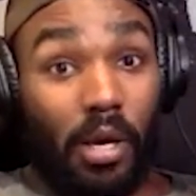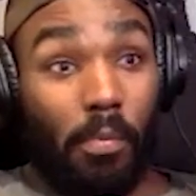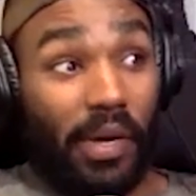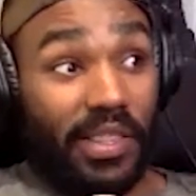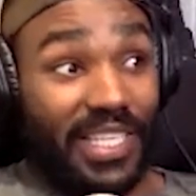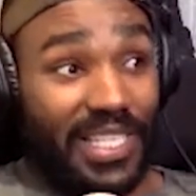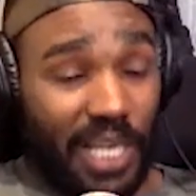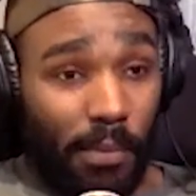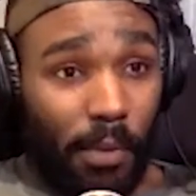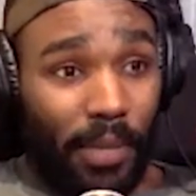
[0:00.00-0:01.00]
But the
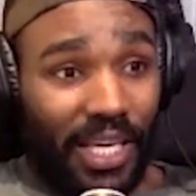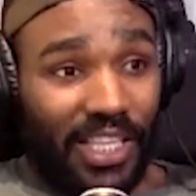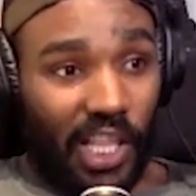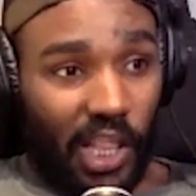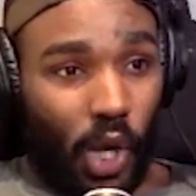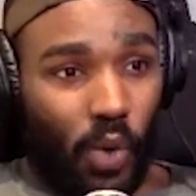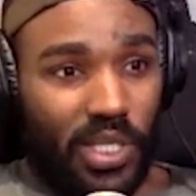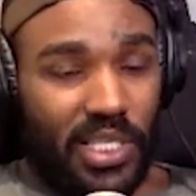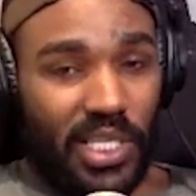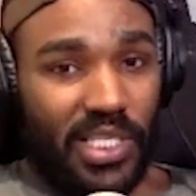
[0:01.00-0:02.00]
summer being the
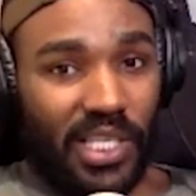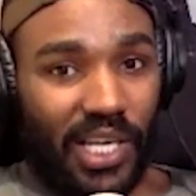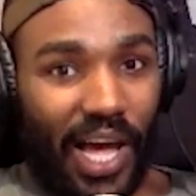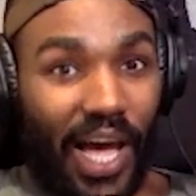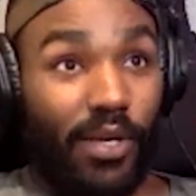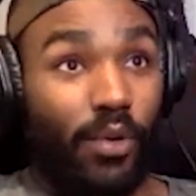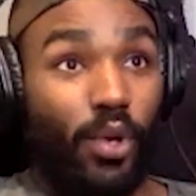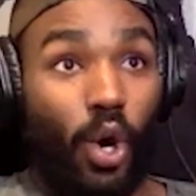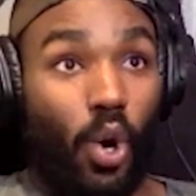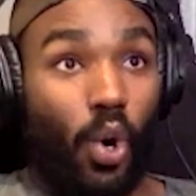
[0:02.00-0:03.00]
lowest season, I don't
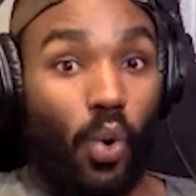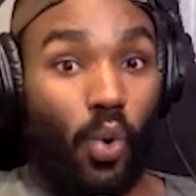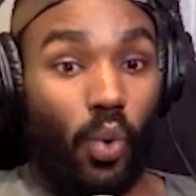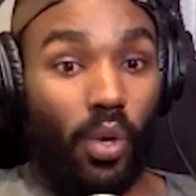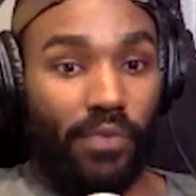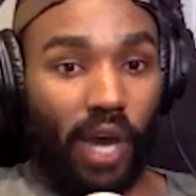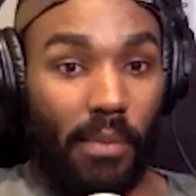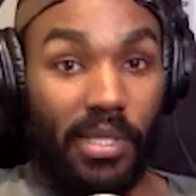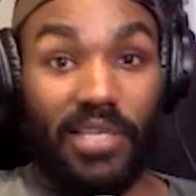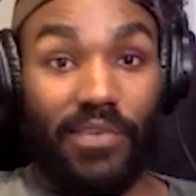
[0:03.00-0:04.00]
know if
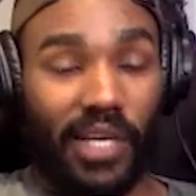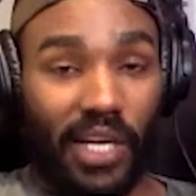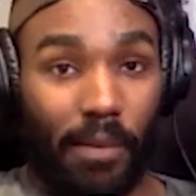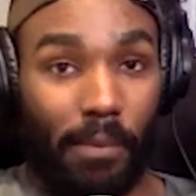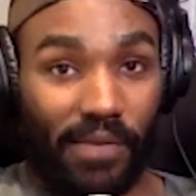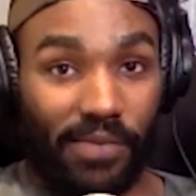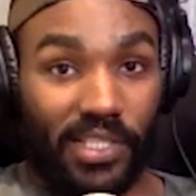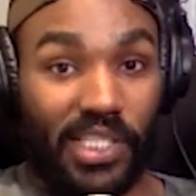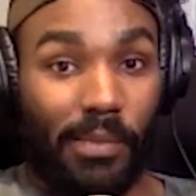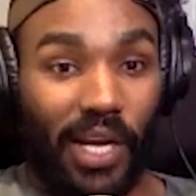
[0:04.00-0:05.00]
comedy's even going to come back for the
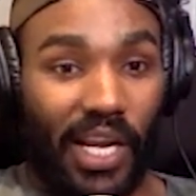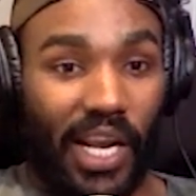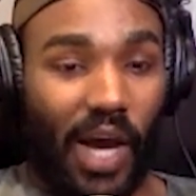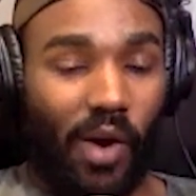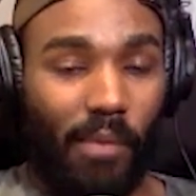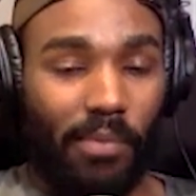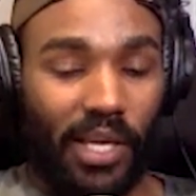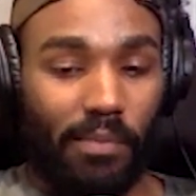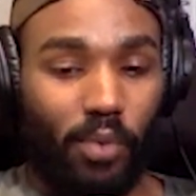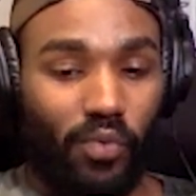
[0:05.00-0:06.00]
summer. And now I'm
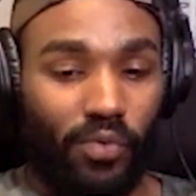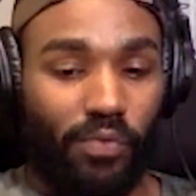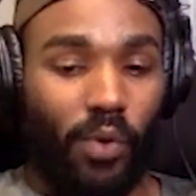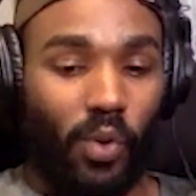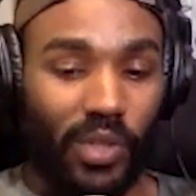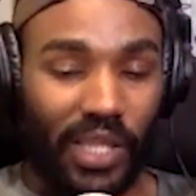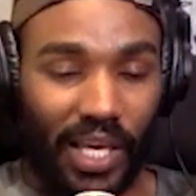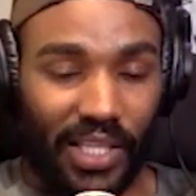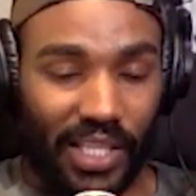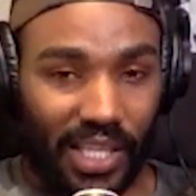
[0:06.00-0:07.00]
like moving forward with the
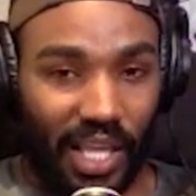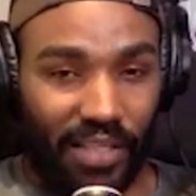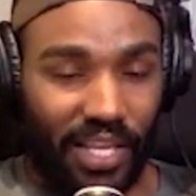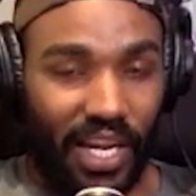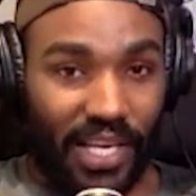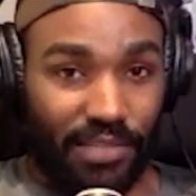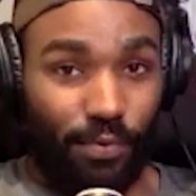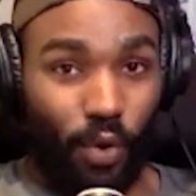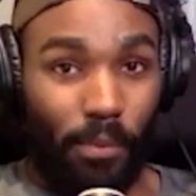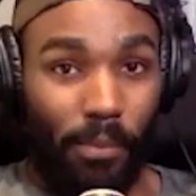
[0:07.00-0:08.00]
idea that the next
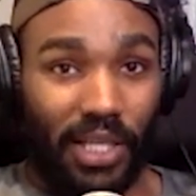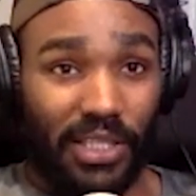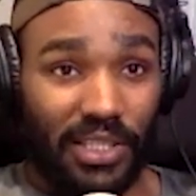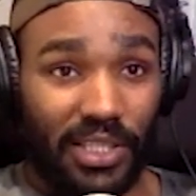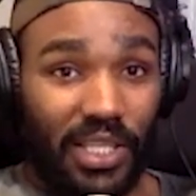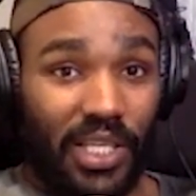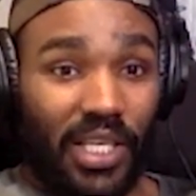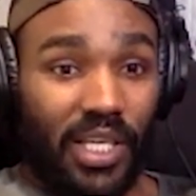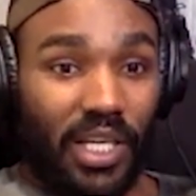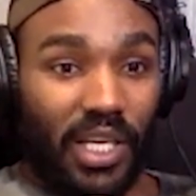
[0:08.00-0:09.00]
four months,
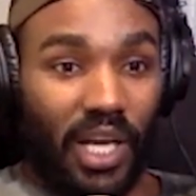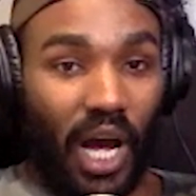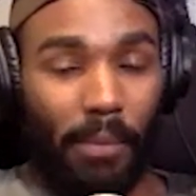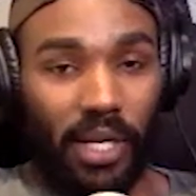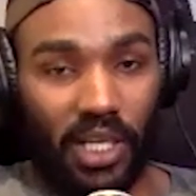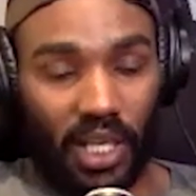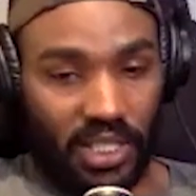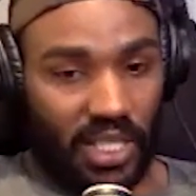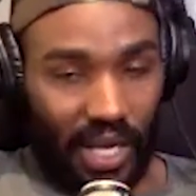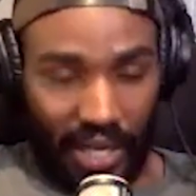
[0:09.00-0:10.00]
comedy
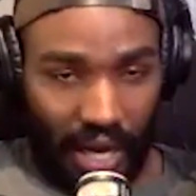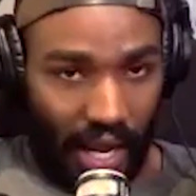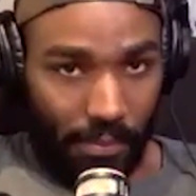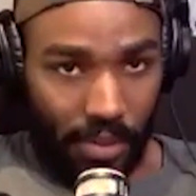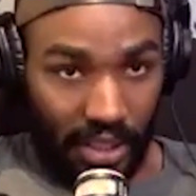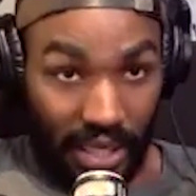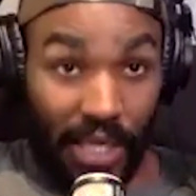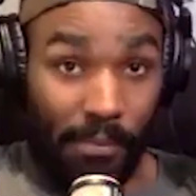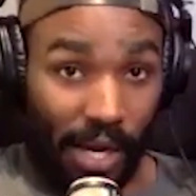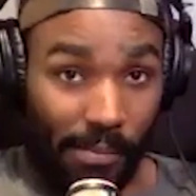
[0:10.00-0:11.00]
is not going to happen. Like
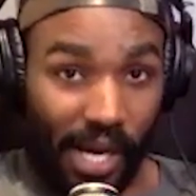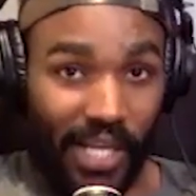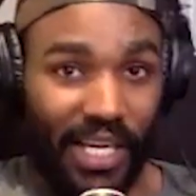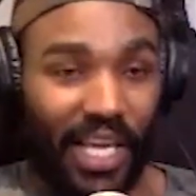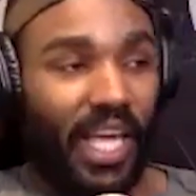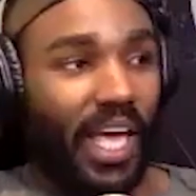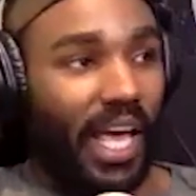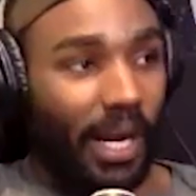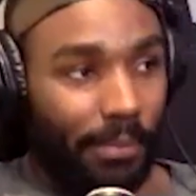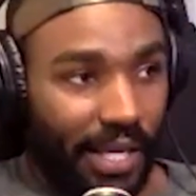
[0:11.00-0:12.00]
in my mind,
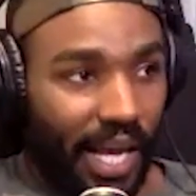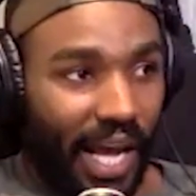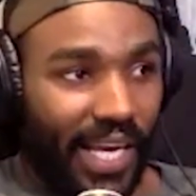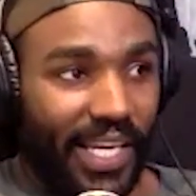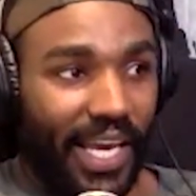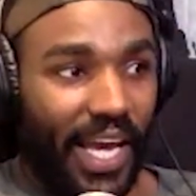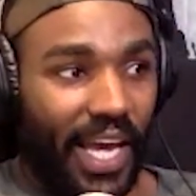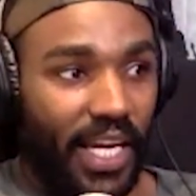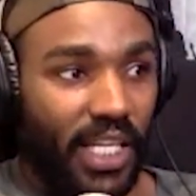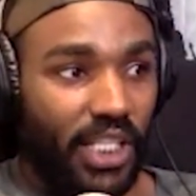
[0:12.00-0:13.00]
and I'm like, I can get
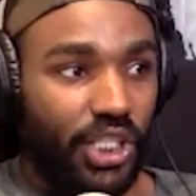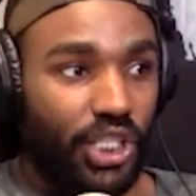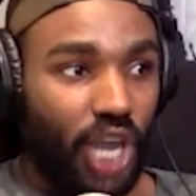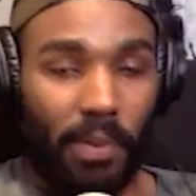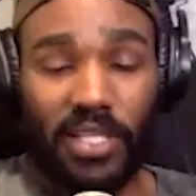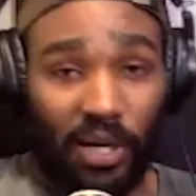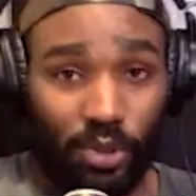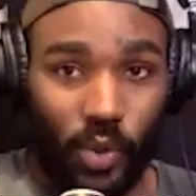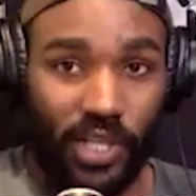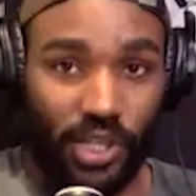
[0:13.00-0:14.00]
any job because I
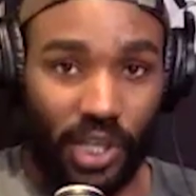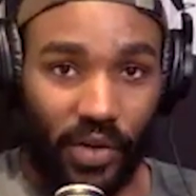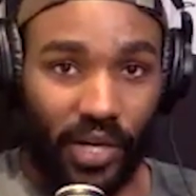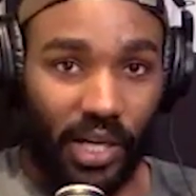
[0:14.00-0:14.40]
don't do engineering